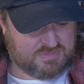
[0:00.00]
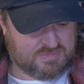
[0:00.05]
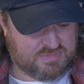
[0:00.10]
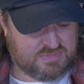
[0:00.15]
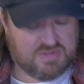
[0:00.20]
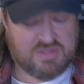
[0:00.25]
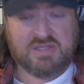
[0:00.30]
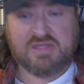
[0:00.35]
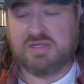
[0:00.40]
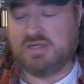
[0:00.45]

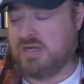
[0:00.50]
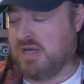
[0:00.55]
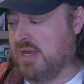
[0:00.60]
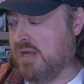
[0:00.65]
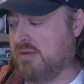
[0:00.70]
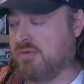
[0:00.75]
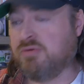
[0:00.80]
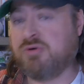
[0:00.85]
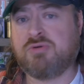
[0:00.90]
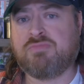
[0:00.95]
the
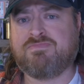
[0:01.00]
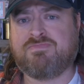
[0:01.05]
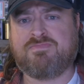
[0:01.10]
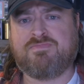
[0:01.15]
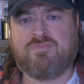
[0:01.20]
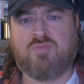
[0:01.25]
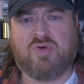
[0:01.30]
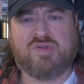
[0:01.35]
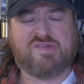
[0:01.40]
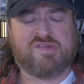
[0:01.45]
uh,
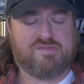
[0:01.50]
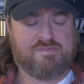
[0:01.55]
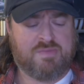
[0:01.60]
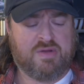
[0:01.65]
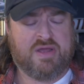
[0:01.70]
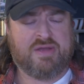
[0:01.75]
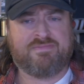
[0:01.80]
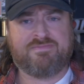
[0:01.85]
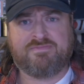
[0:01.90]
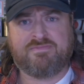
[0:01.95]
what's his
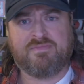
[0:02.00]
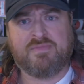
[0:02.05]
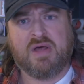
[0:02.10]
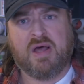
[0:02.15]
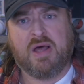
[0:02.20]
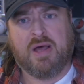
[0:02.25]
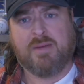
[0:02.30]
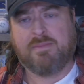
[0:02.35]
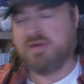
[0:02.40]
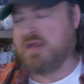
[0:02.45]
butt um,